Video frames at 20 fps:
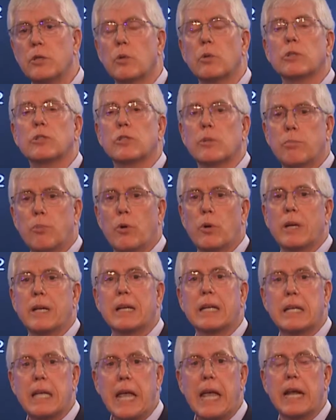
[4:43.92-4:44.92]
supporting
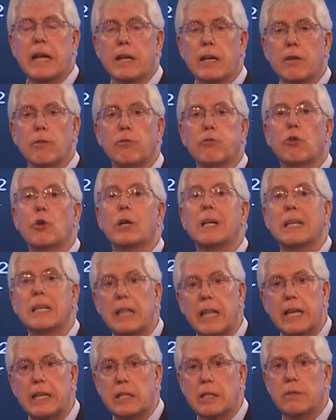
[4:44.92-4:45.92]
a candidate for
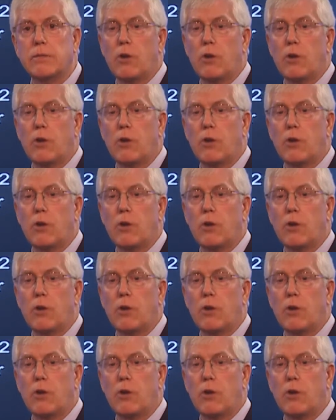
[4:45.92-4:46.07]
elective